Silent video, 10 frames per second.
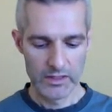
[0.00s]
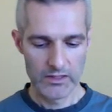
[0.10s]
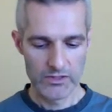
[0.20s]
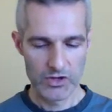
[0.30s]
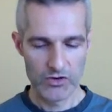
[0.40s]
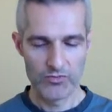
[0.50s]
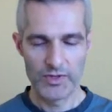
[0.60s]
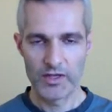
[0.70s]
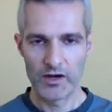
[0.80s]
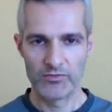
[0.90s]
So be
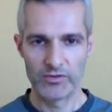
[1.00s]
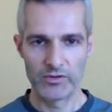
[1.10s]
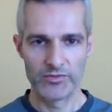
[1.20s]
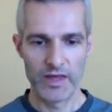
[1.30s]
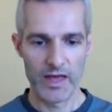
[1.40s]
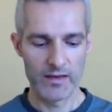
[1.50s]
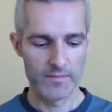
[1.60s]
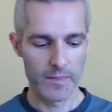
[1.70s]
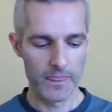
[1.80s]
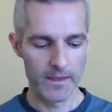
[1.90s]
careful of that.
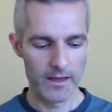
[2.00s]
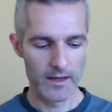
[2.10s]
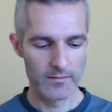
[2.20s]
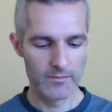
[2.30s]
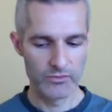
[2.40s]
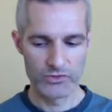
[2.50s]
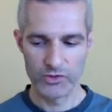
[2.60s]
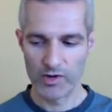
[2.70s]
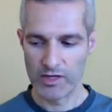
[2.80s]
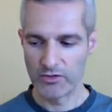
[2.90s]
So
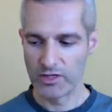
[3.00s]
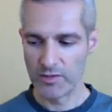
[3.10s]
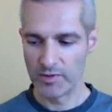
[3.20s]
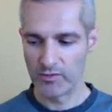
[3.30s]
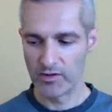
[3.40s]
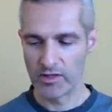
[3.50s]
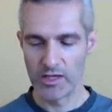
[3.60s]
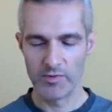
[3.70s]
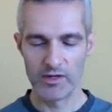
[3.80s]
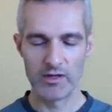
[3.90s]
where do you keep it? Well,
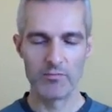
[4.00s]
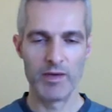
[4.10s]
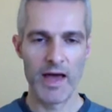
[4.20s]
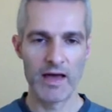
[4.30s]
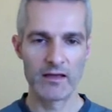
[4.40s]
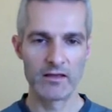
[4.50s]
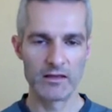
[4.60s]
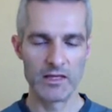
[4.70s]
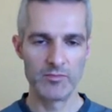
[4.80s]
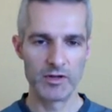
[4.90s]
keep it in a bag,
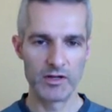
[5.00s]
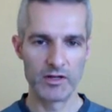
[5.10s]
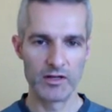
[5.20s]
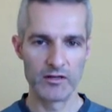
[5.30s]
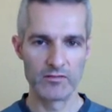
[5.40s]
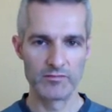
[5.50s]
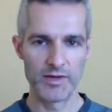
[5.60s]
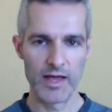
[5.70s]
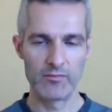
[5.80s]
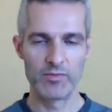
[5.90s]
keep it in a
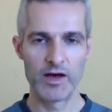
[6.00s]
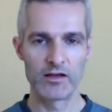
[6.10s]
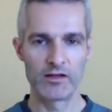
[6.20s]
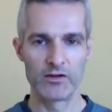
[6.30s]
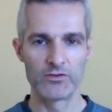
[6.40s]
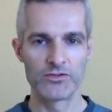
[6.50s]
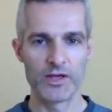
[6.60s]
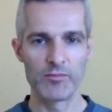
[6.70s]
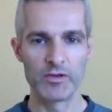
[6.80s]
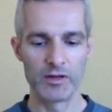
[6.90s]
pant pocket or
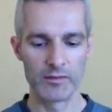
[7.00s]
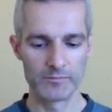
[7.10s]
something.